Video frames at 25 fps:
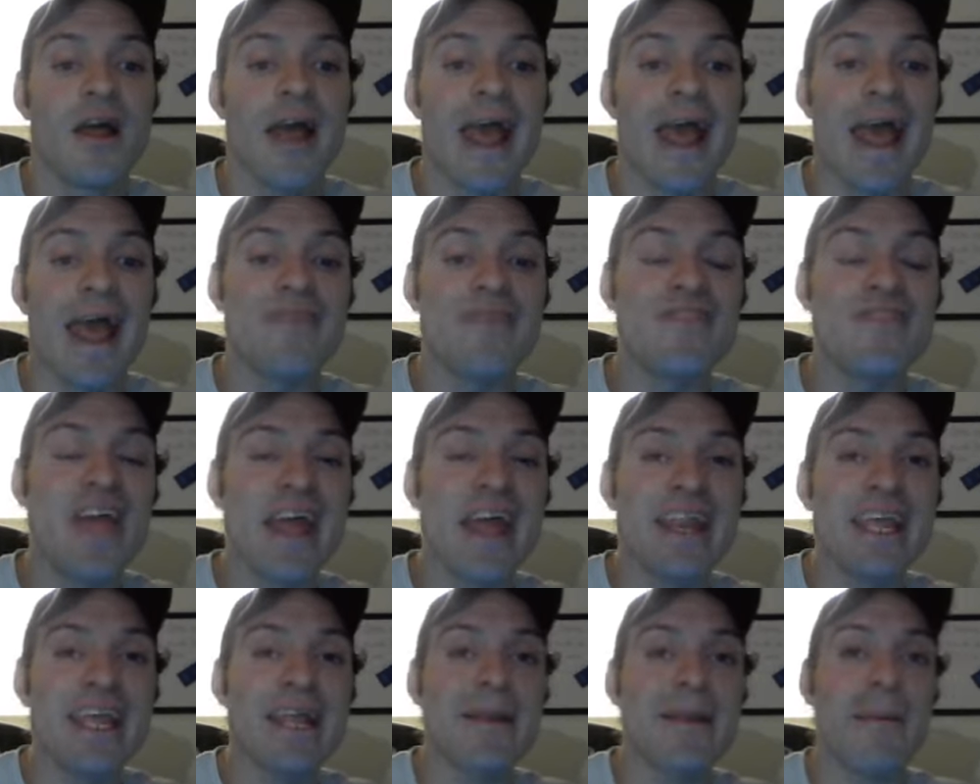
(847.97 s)
And
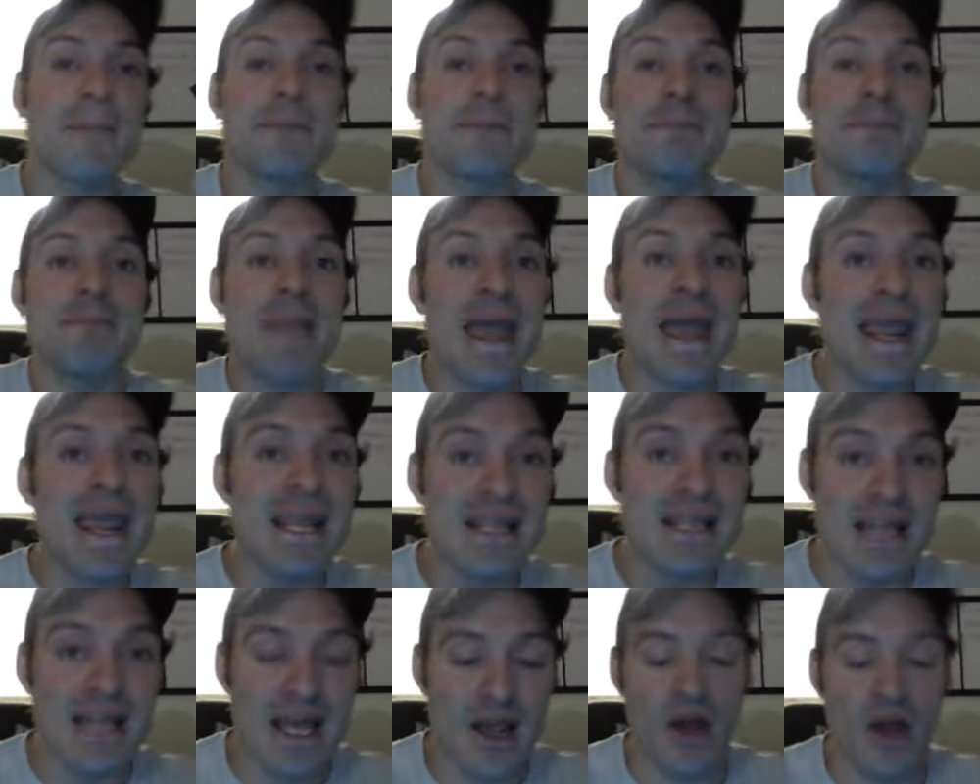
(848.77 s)
then in
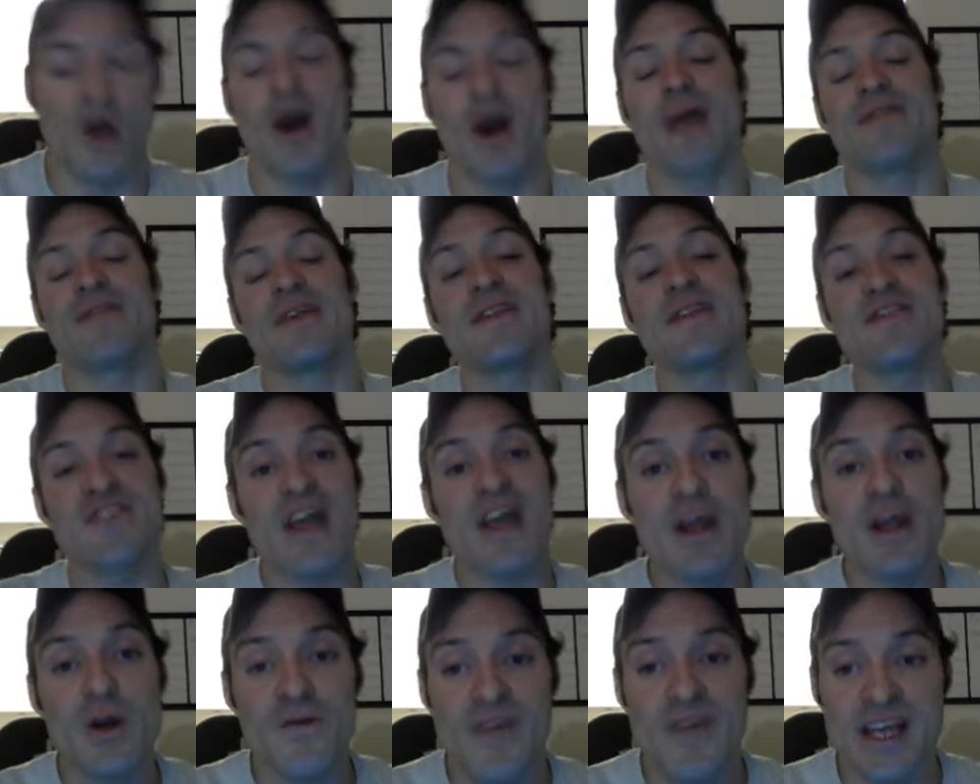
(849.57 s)
melee, and then the
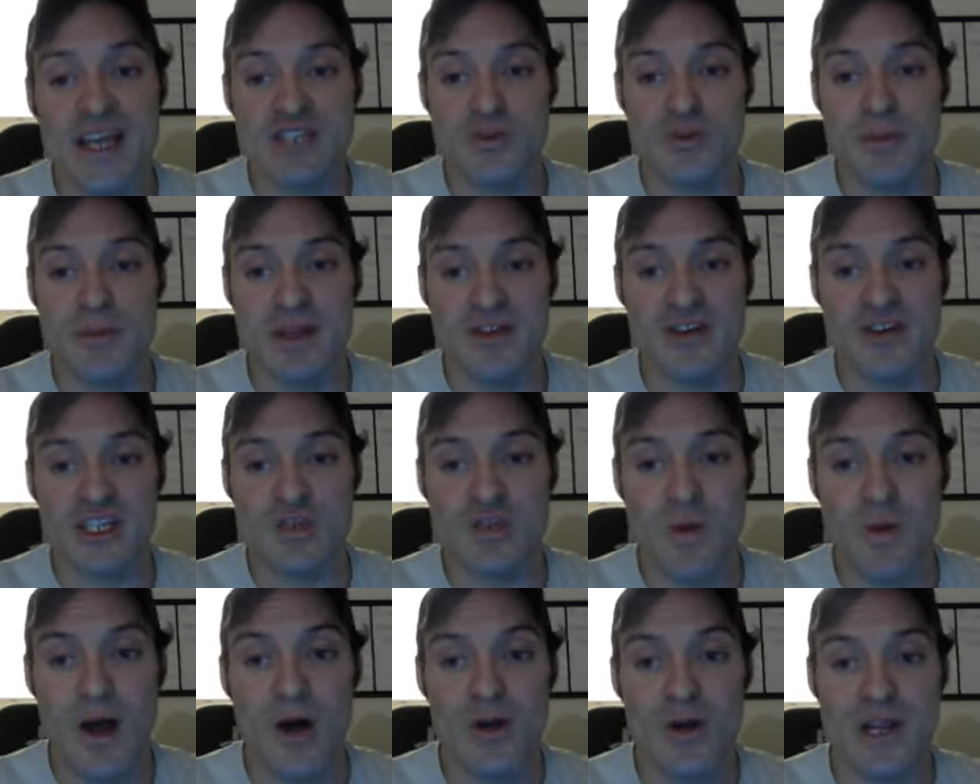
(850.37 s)
Psychophage will be there as
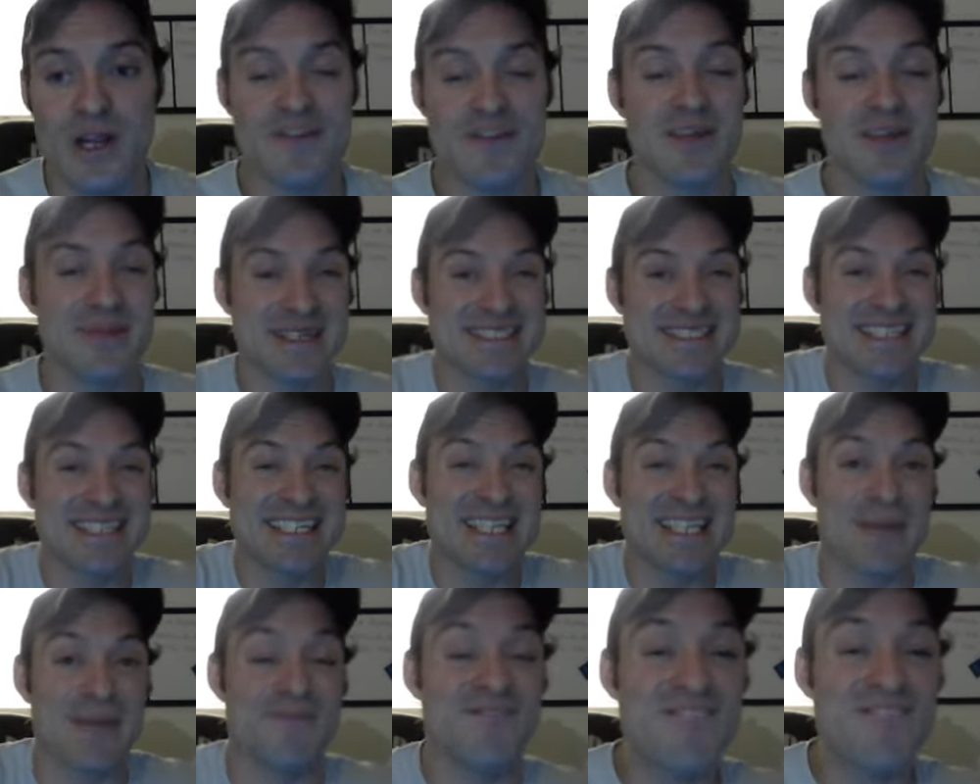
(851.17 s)
well, giving them a
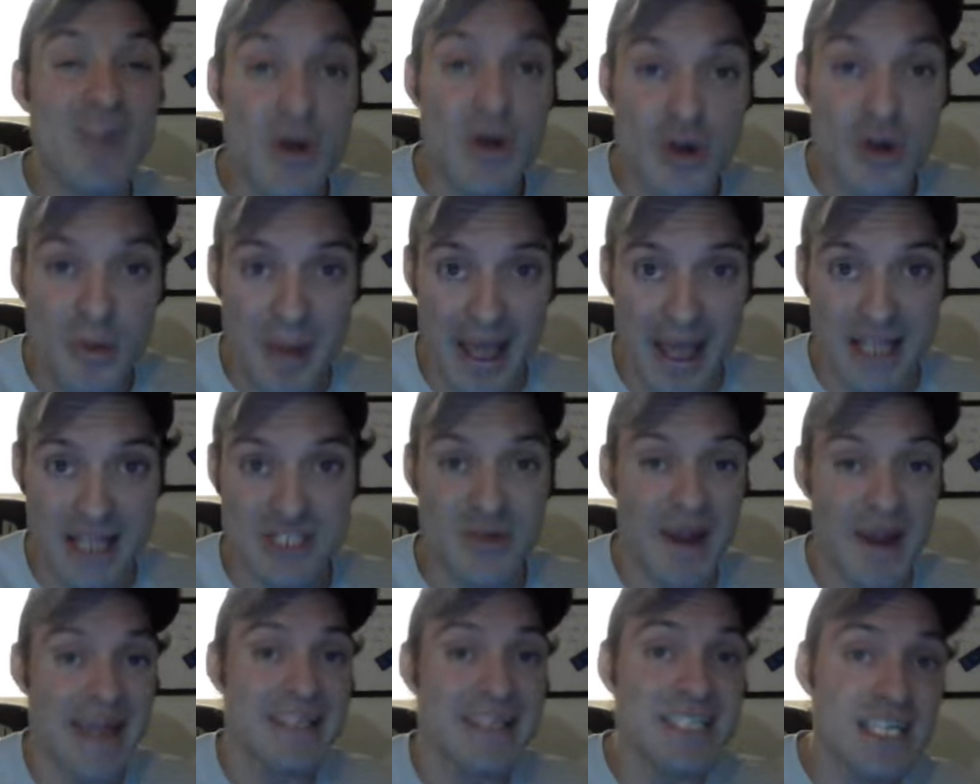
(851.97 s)
6-up feel no pain.
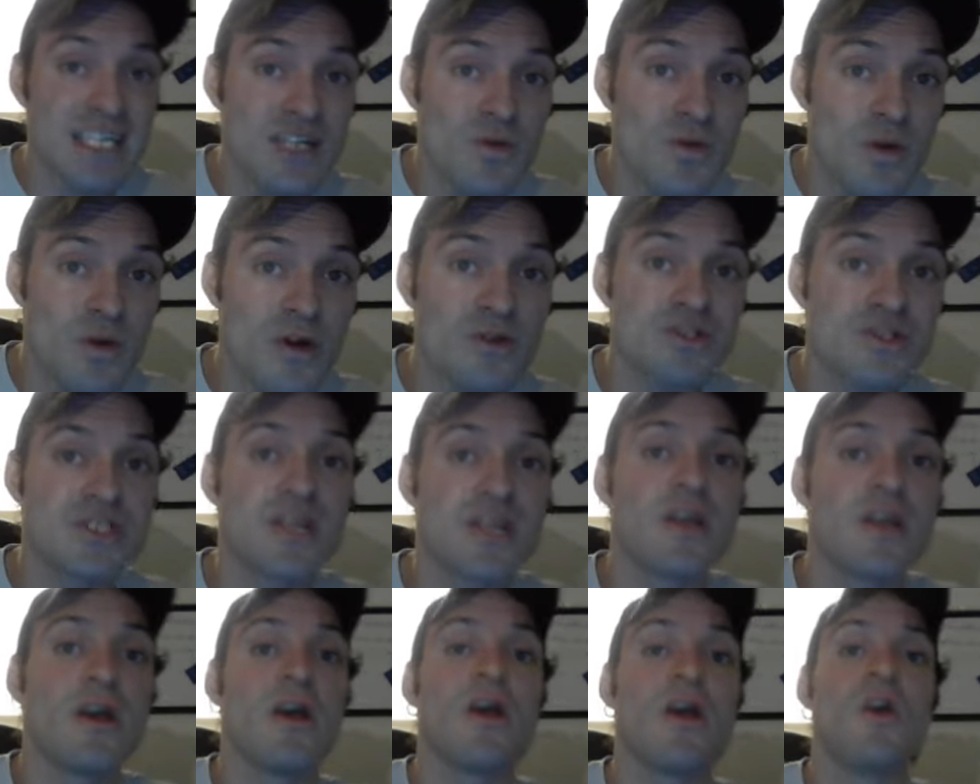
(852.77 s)
So 18 wounds
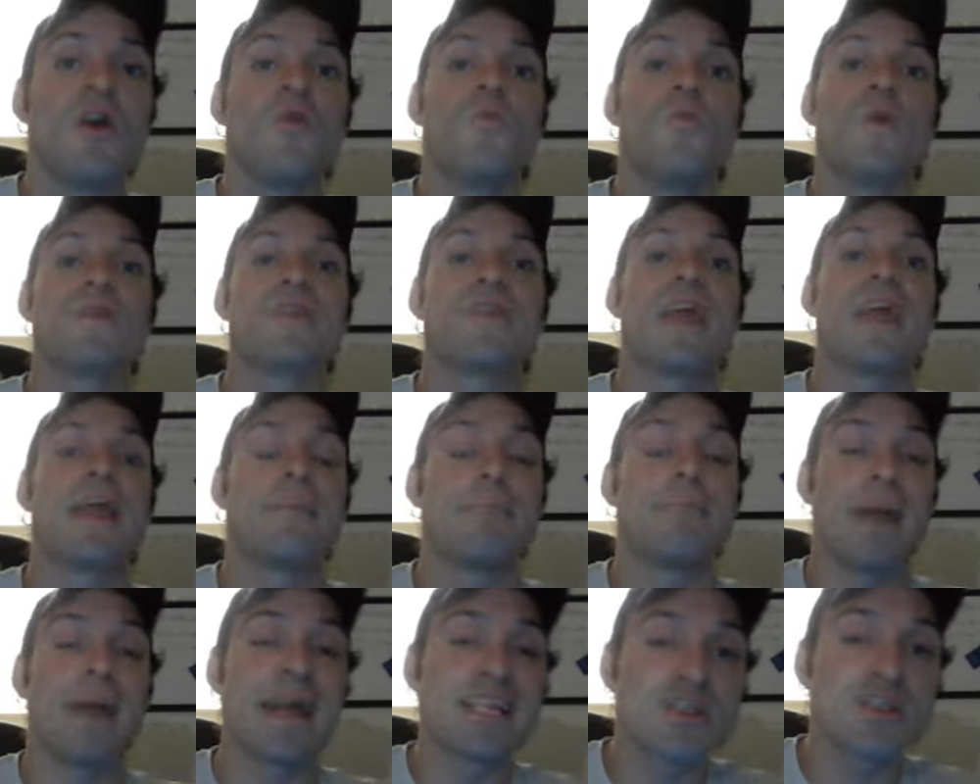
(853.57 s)
with a
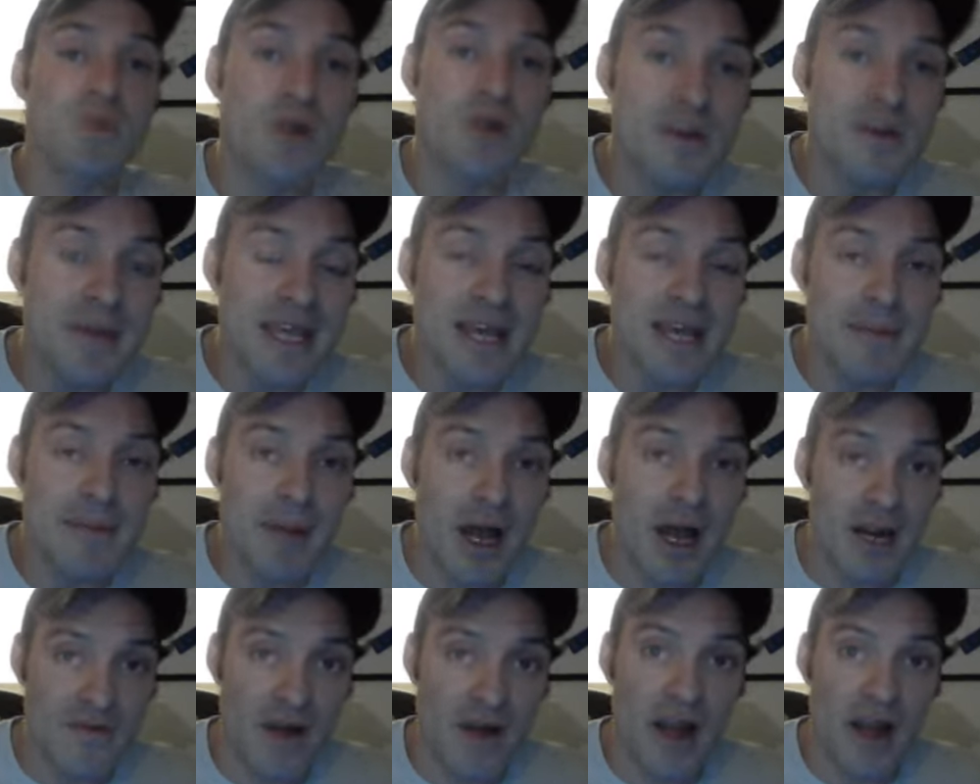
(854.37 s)
-1 to be hit
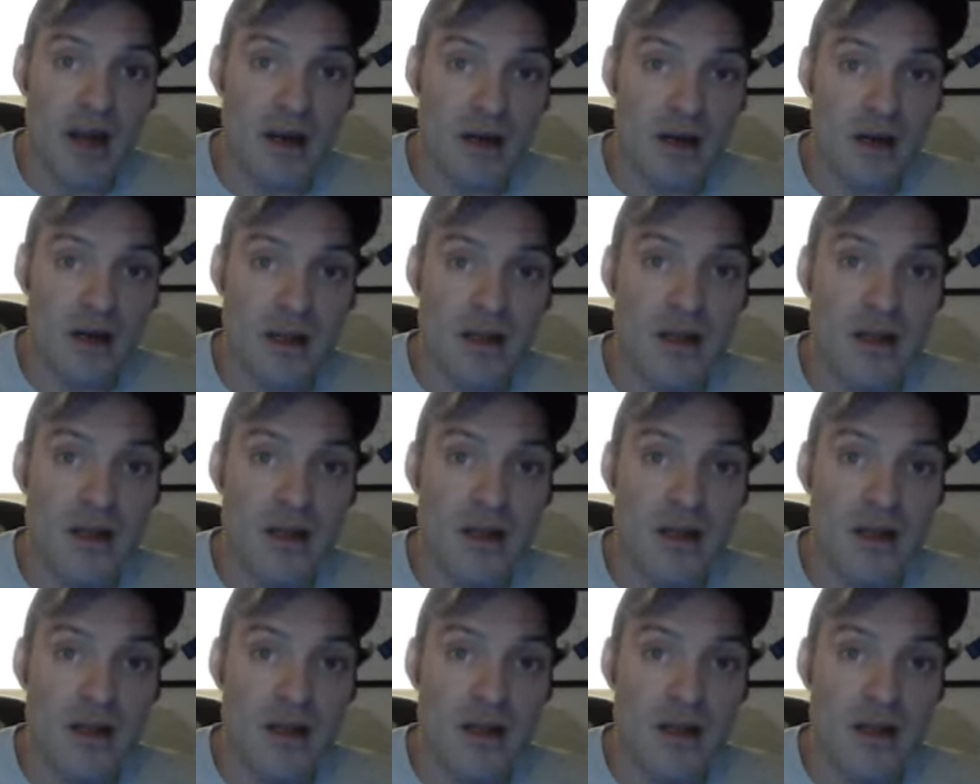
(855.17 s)
modifier.